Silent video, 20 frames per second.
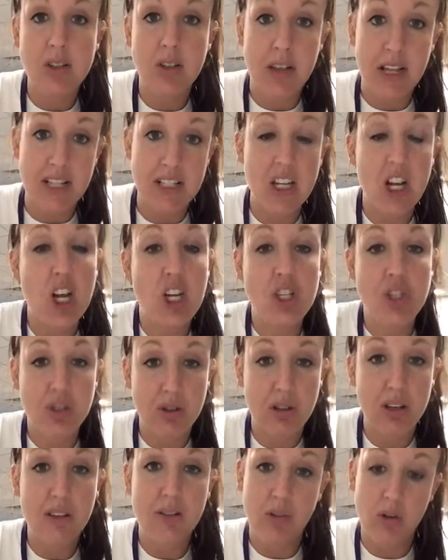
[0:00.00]
So, that's
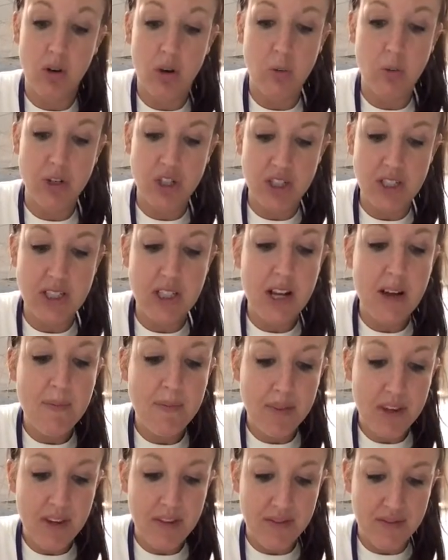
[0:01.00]
2 out of 4, which is
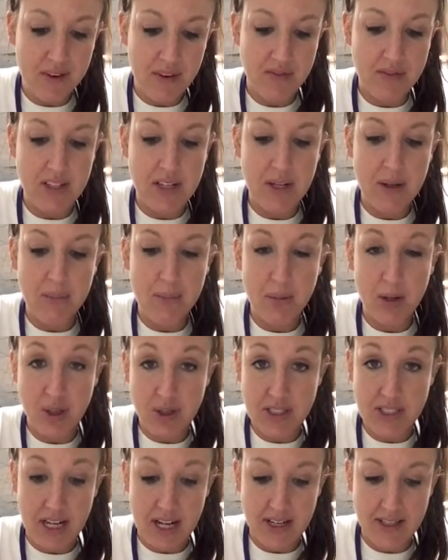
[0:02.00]

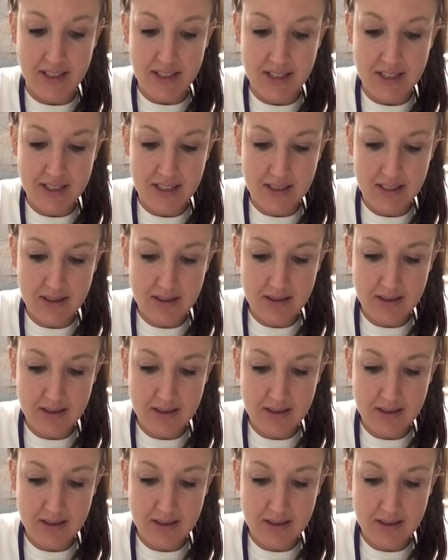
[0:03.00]
50%.